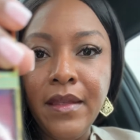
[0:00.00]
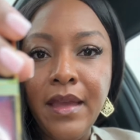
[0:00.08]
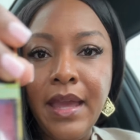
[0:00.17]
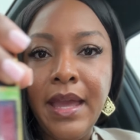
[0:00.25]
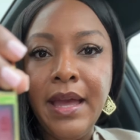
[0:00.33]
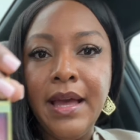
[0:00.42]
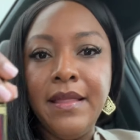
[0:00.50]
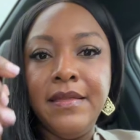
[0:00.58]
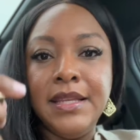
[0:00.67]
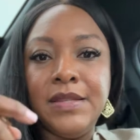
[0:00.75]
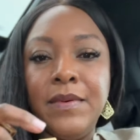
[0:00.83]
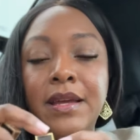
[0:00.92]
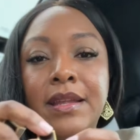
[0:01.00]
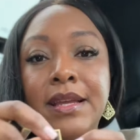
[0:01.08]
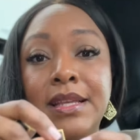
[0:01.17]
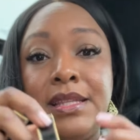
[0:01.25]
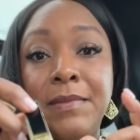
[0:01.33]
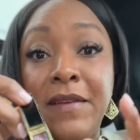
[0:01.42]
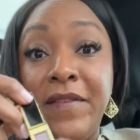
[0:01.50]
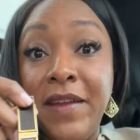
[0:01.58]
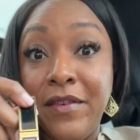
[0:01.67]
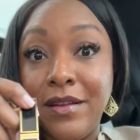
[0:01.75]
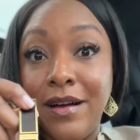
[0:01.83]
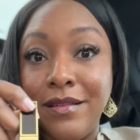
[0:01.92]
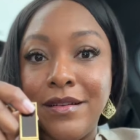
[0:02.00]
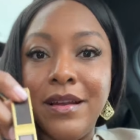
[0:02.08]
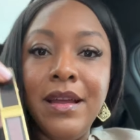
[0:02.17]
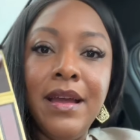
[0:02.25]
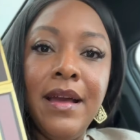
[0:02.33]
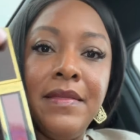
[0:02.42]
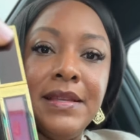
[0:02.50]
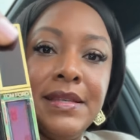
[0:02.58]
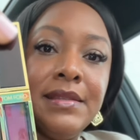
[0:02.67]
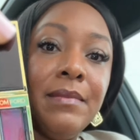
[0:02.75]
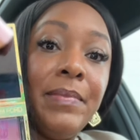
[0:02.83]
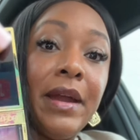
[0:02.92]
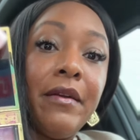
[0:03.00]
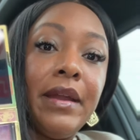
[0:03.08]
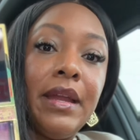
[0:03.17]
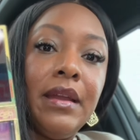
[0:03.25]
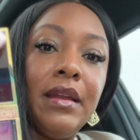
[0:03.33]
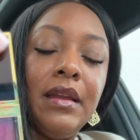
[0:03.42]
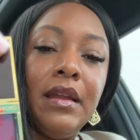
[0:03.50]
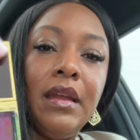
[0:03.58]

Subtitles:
and this one is my favorite color, and this is a berry.